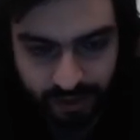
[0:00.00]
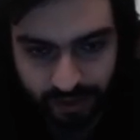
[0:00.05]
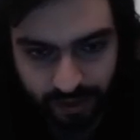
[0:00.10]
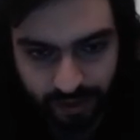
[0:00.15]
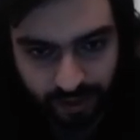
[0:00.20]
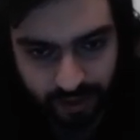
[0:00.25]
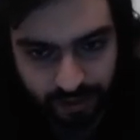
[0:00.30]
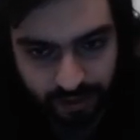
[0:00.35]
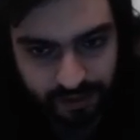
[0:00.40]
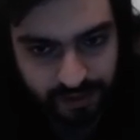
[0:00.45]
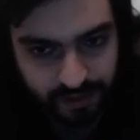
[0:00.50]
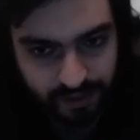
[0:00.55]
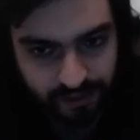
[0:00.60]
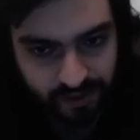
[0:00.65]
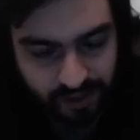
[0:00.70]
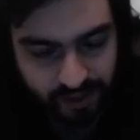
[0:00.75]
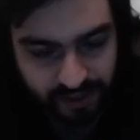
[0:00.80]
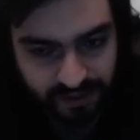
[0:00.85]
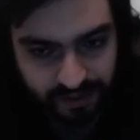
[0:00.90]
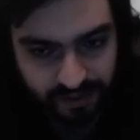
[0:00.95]

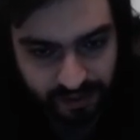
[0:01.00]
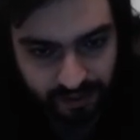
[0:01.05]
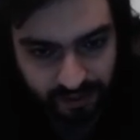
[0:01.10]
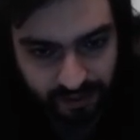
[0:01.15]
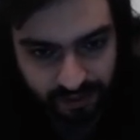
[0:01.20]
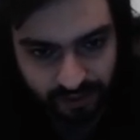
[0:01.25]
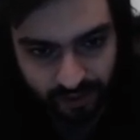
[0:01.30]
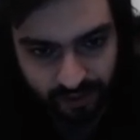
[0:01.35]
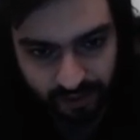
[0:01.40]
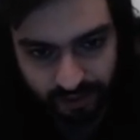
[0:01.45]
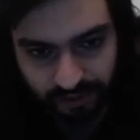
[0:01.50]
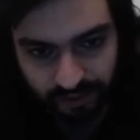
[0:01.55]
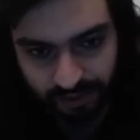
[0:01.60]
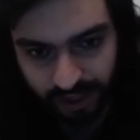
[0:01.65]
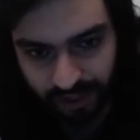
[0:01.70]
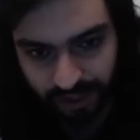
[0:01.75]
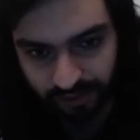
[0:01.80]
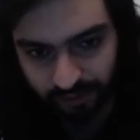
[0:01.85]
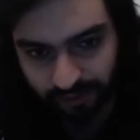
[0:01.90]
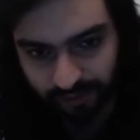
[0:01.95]
It's just,
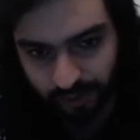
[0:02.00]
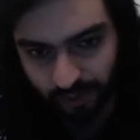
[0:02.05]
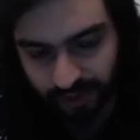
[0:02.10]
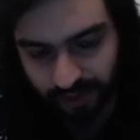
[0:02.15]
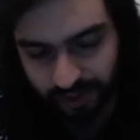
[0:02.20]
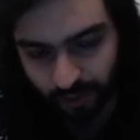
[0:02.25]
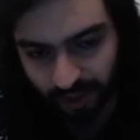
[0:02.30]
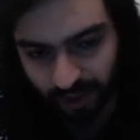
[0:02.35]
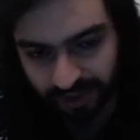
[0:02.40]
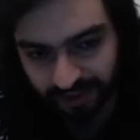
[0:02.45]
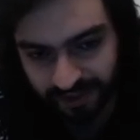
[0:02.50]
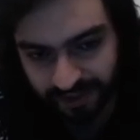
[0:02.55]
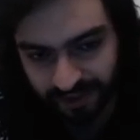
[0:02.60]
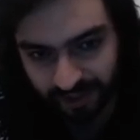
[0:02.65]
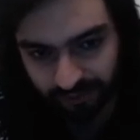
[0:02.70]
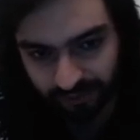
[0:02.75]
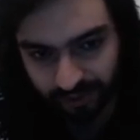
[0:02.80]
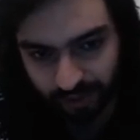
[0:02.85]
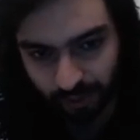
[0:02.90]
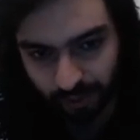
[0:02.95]
and of course white is
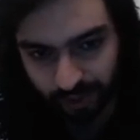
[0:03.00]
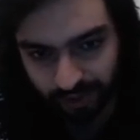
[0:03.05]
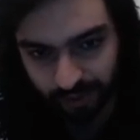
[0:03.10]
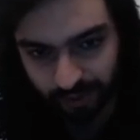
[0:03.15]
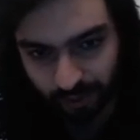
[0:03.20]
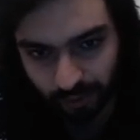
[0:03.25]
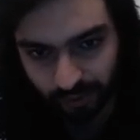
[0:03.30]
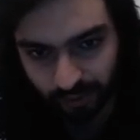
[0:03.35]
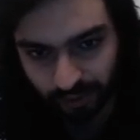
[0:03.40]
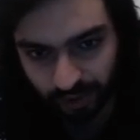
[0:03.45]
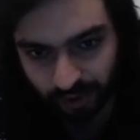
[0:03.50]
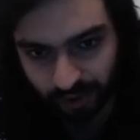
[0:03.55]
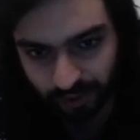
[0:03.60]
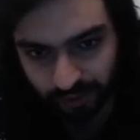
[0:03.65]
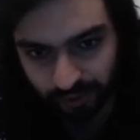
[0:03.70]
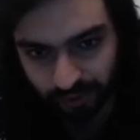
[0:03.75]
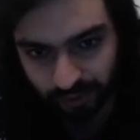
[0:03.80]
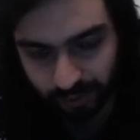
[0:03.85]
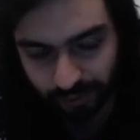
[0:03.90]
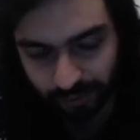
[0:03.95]
never going to hold on
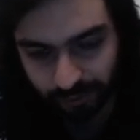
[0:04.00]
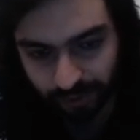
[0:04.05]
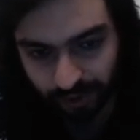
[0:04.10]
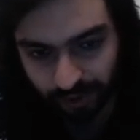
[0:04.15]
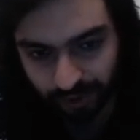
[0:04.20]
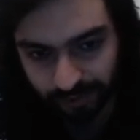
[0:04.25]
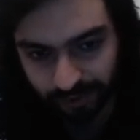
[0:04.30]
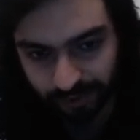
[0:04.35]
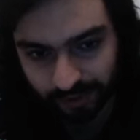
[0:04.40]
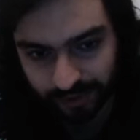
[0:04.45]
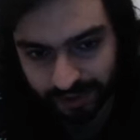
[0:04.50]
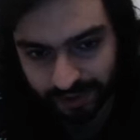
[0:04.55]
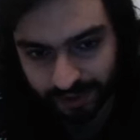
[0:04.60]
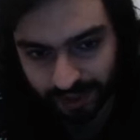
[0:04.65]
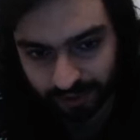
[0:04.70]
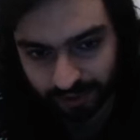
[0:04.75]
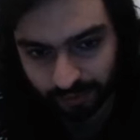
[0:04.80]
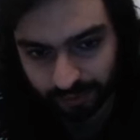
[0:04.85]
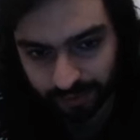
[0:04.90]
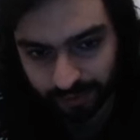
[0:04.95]
to the pawn because
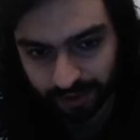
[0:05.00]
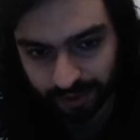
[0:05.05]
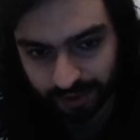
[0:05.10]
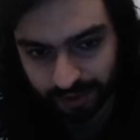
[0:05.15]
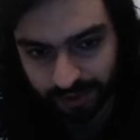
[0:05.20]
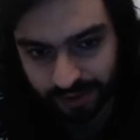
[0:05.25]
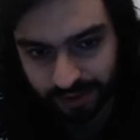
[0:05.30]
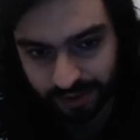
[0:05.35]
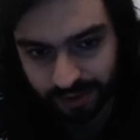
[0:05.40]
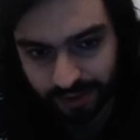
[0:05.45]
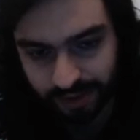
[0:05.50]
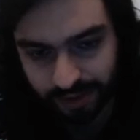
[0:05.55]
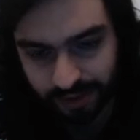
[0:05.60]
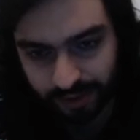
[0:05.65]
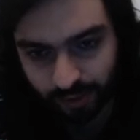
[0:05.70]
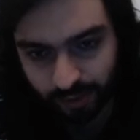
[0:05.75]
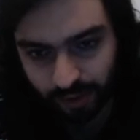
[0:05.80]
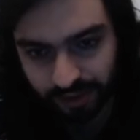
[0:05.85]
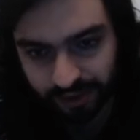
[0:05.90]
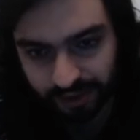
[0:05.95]
that would be
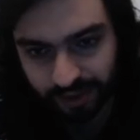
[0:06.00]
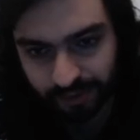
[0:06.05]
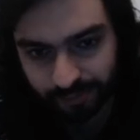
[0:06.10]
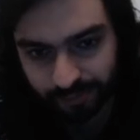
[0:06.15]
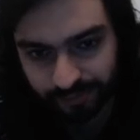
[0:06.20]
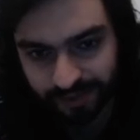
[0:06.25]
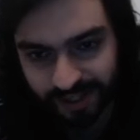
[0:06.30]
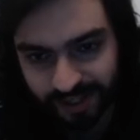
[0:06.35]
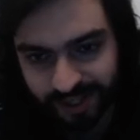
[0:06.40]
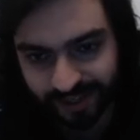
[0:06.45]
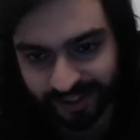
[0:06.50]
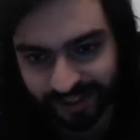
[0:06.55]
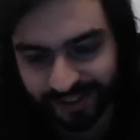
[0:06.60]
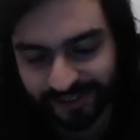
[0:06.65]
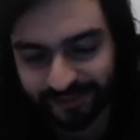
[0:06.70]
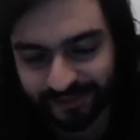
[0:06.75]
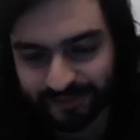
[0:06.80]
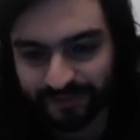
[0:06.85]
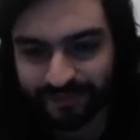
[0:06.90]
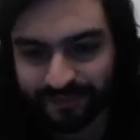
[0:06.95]
quite dumb.
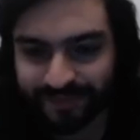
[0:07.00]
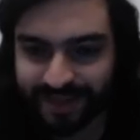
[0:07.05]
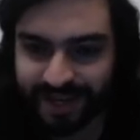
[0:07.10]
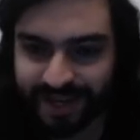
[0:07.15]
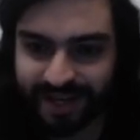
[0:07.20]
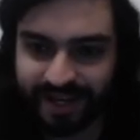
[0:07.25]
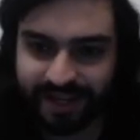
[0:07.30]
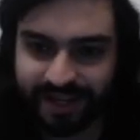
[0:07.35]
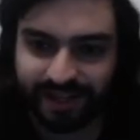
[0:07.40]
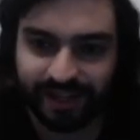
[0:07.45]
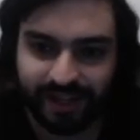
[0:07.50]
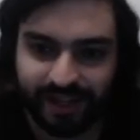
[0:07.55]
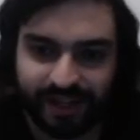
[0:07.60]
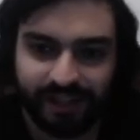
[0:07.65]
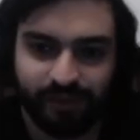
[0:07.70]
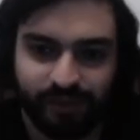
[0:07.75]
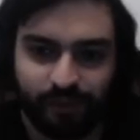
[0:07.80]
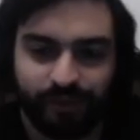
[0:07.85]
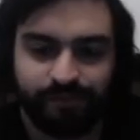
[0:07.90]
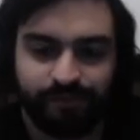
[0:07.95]

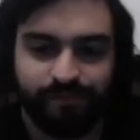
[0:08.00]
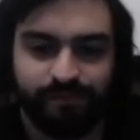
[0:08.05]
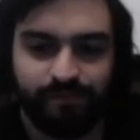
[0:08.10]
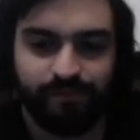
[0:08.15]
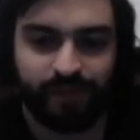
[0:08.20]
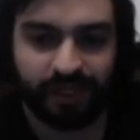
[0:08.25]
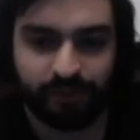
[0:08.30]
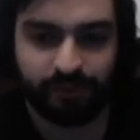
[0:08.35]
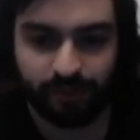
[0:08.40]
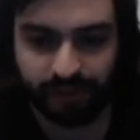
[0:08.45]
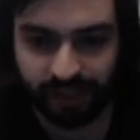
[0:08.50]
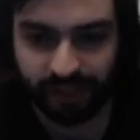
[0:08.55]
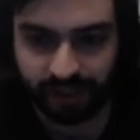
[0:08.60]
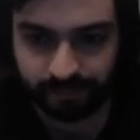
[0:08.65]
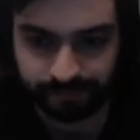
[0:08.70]
Anyway, back to the game.